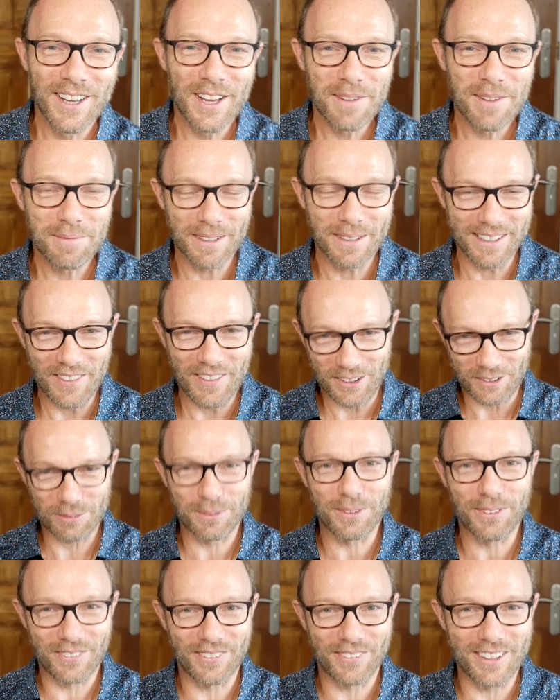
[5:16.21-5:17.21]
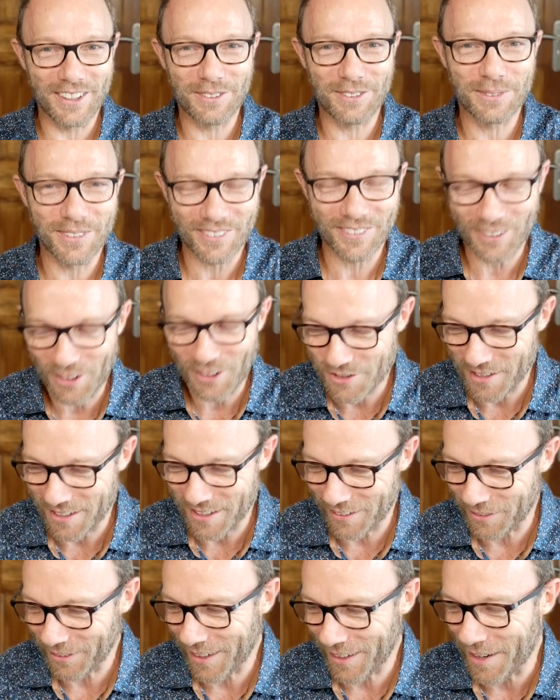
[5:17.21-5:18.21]
like this was the contract
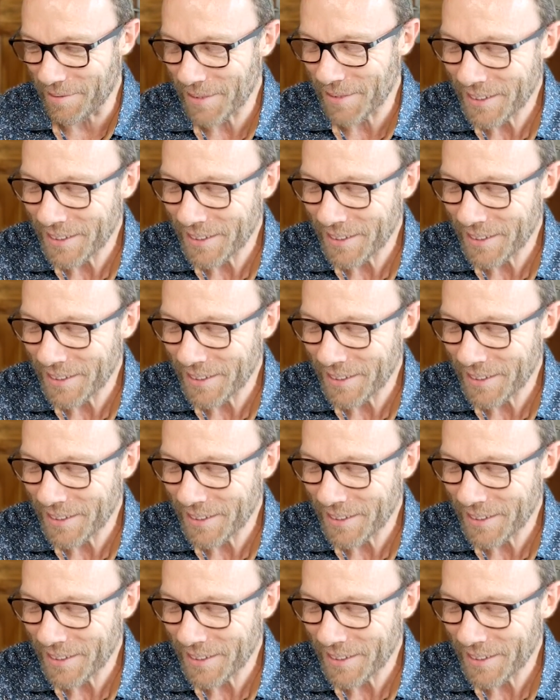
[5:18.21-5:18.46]
that was up.